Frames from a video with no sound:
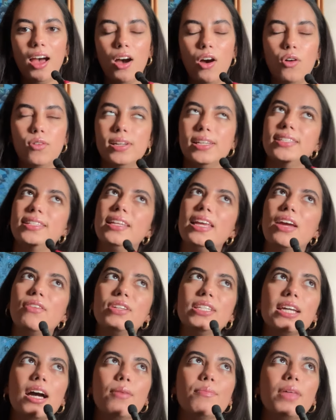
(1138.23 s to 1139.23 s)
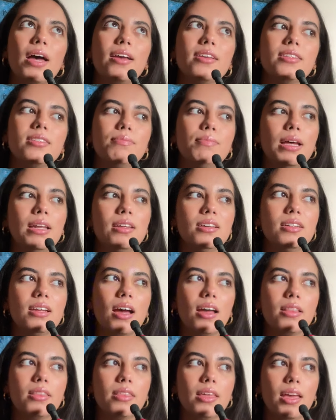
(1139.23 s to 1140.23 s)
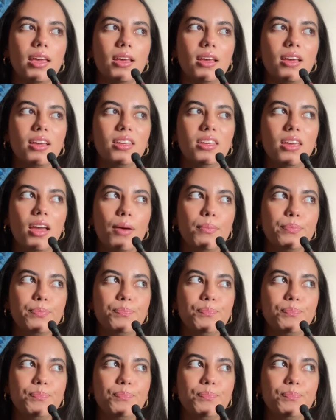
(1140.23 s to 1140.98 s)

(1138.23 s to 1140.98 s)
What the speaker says: Honestly, every time that I smell it, I think, yeah,